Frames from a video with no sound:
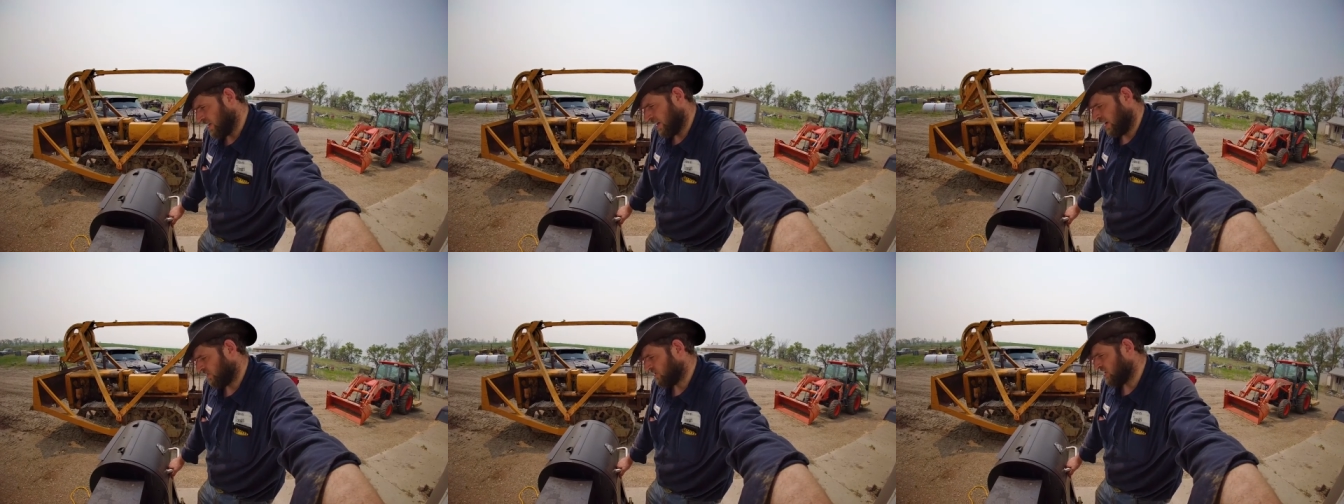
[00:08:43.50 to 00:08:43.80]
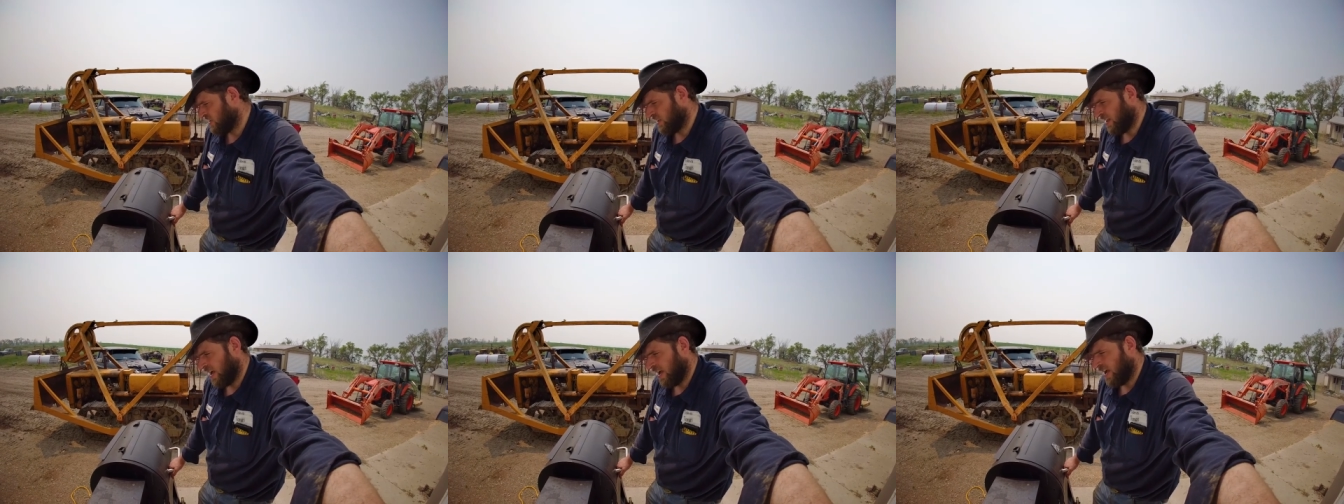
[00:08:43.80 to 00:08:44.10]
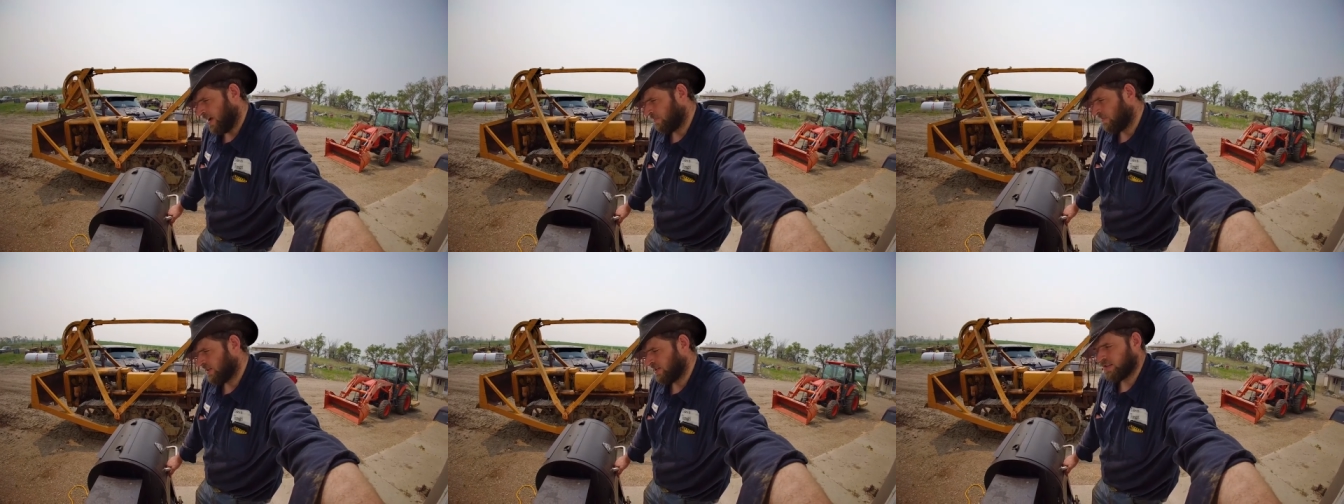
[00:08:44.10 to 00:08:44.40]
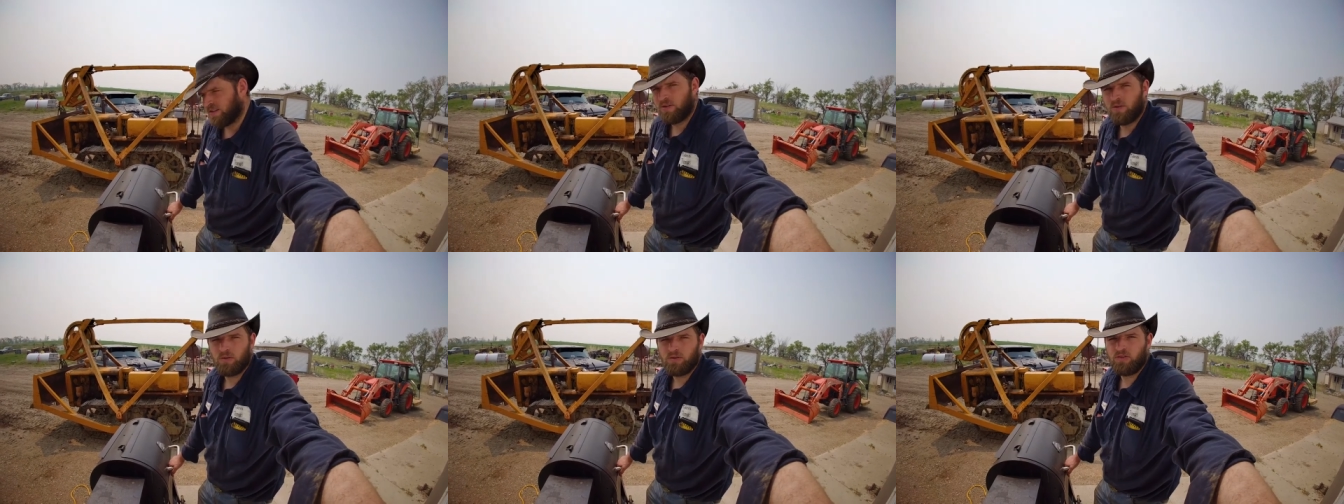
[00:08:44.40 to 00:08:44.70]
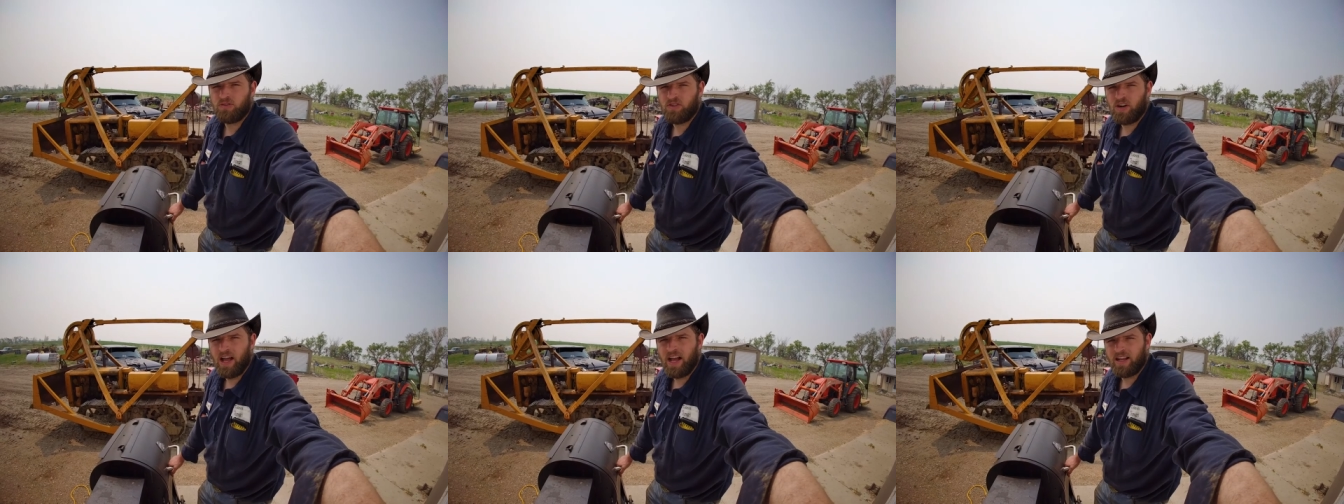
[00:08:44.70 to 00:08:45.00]
And I've seen that happen to
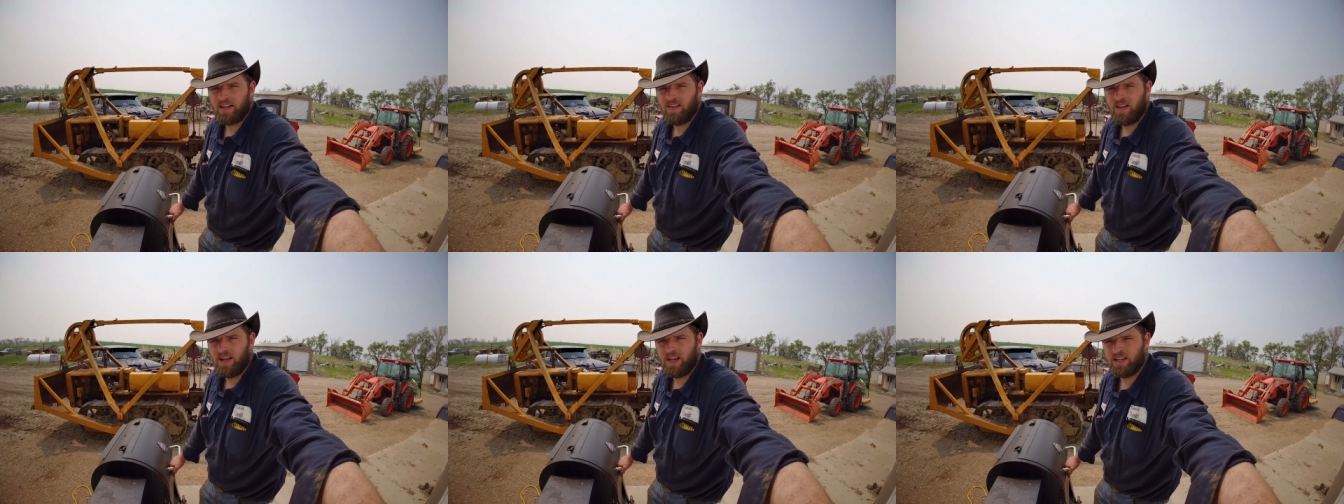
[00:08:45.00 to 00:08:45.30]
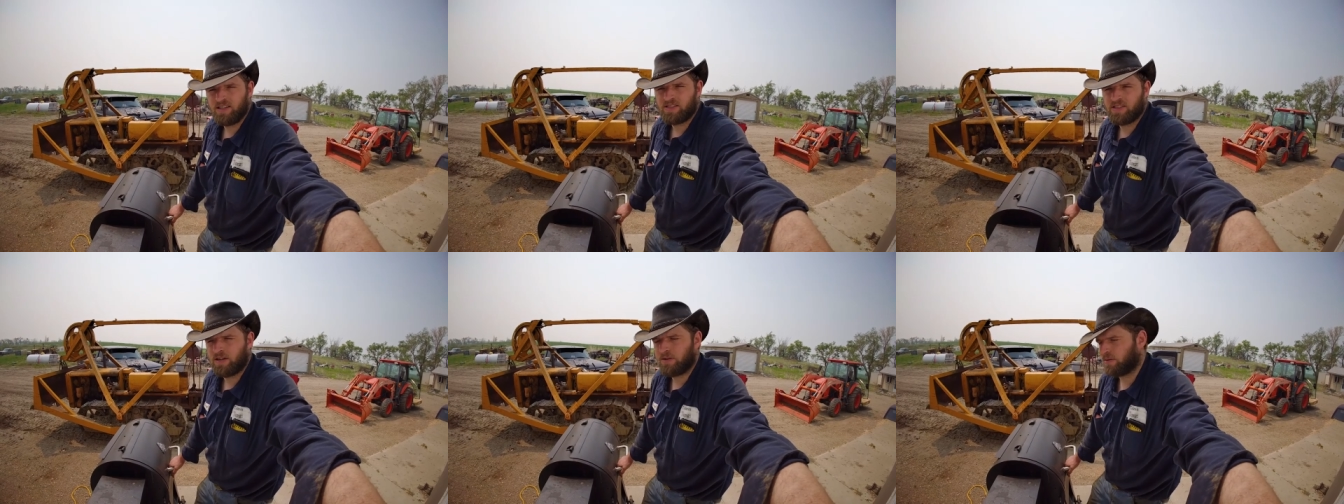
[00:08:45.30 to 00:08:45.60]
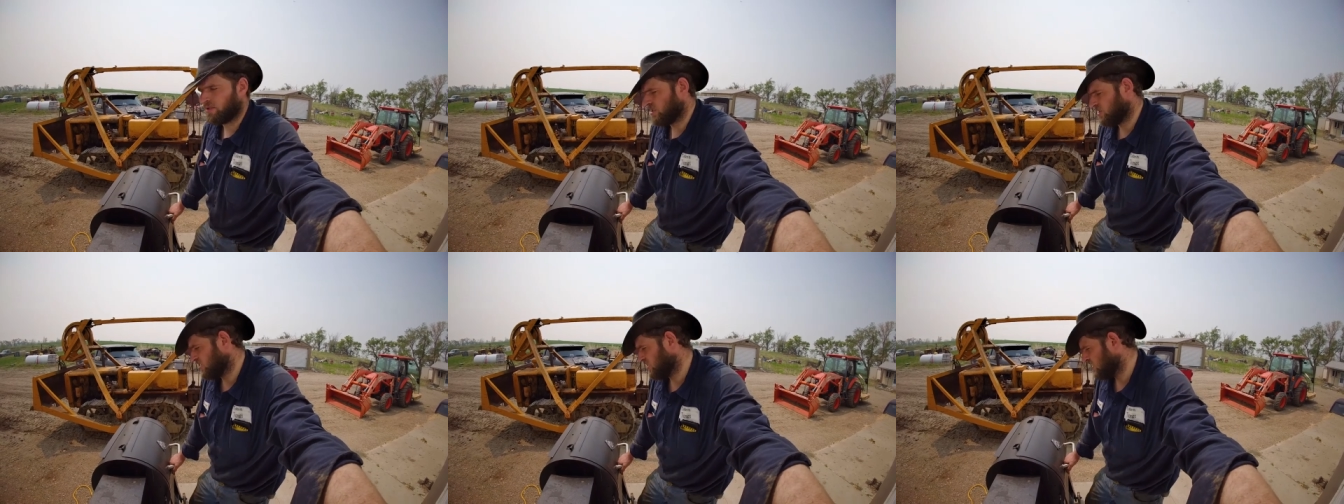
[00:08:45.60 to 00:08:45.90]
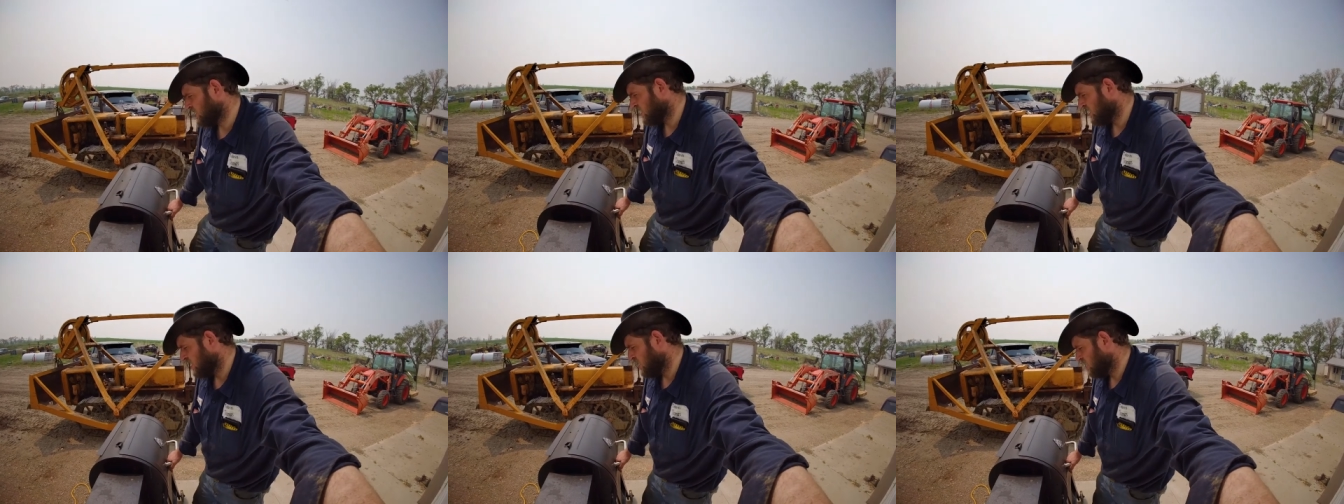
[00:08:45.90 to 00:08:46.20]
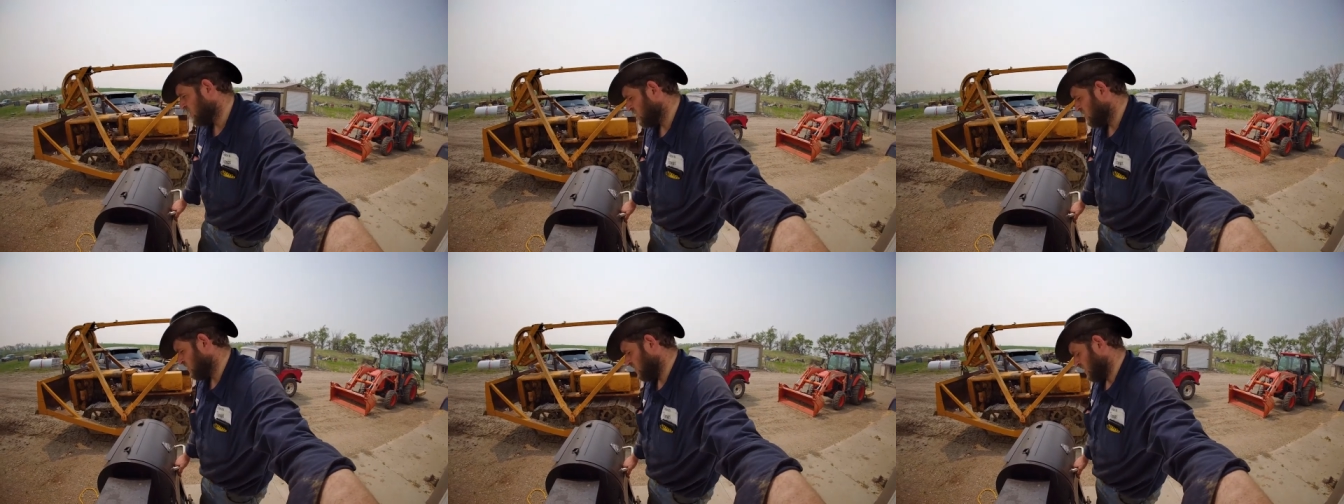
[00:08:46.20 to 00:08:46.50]
old drag lines. There was
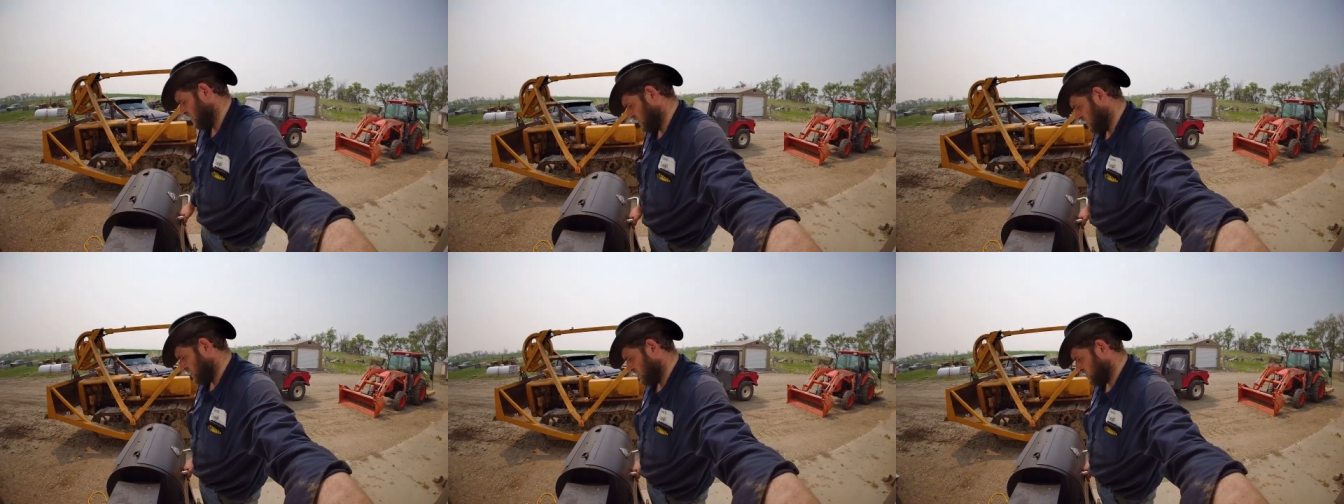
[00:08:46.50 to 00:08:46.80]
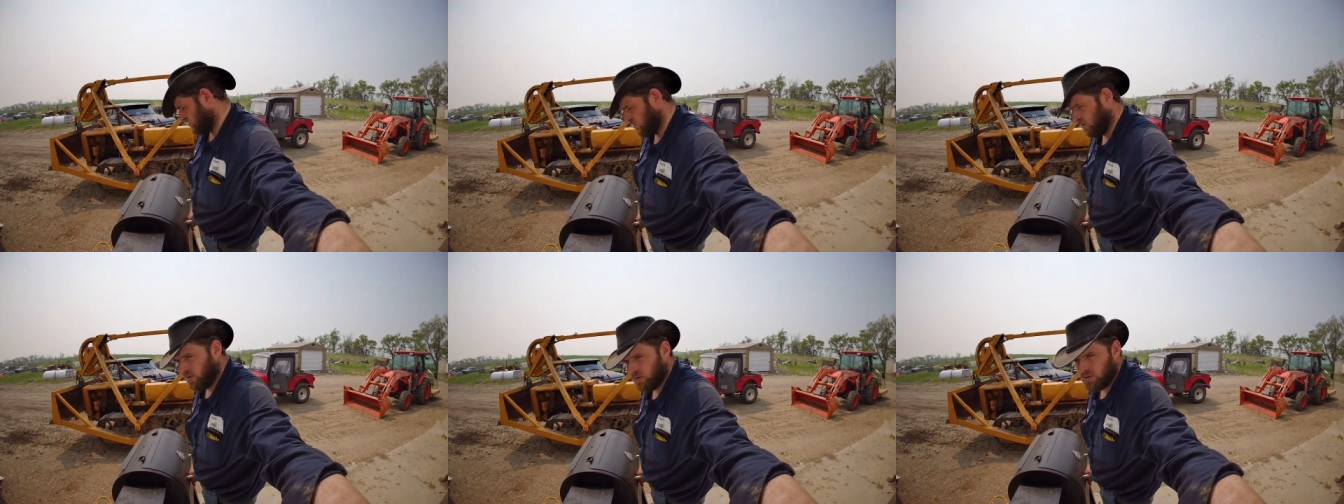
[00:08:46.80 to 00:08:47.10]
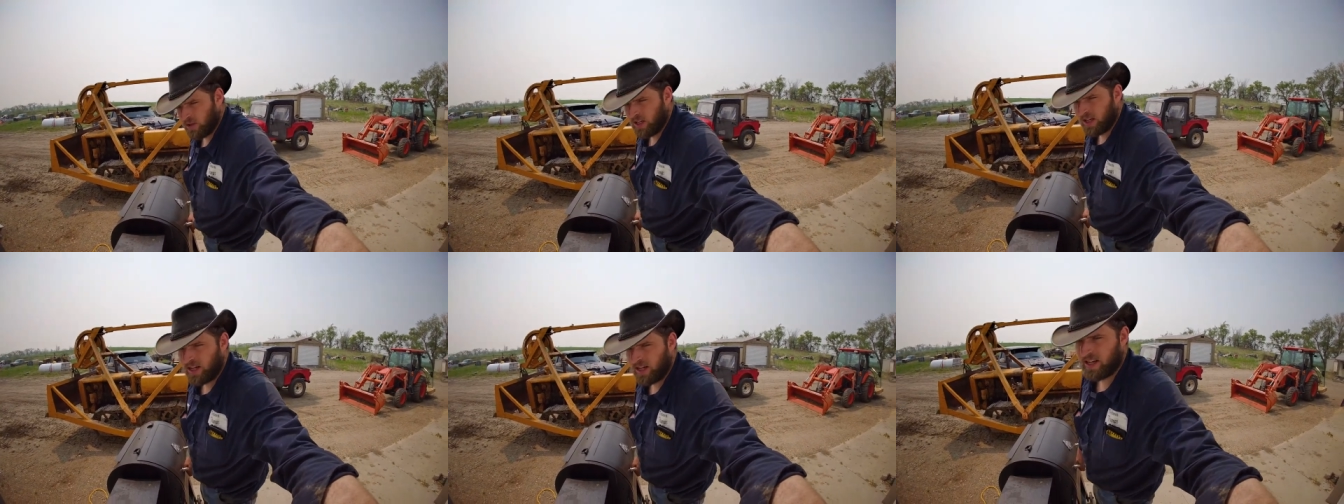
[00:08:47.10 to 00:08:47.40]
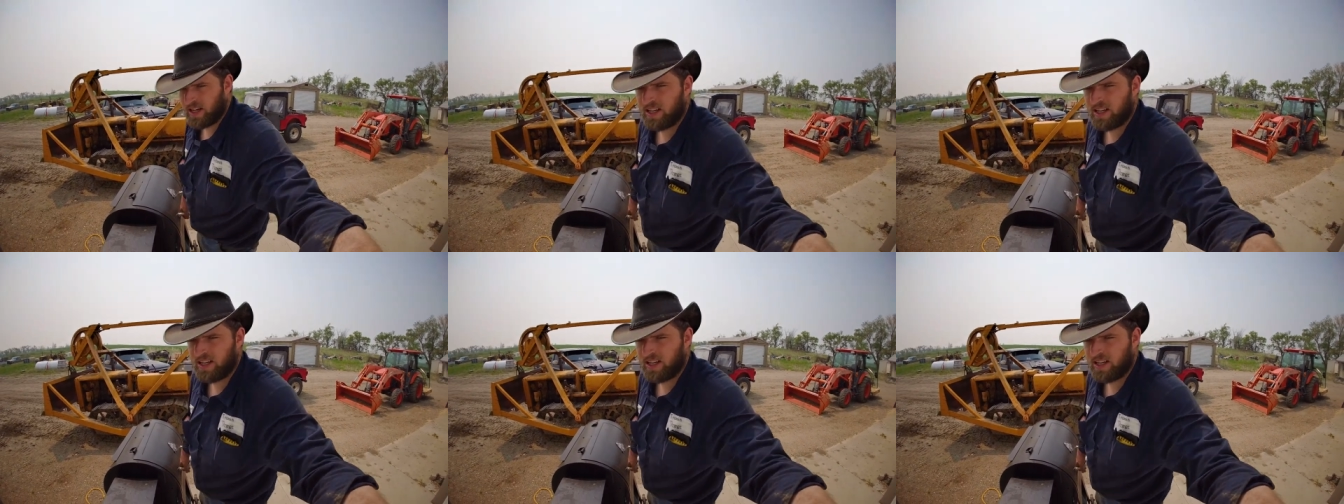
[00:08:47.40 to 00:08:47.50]
one of those old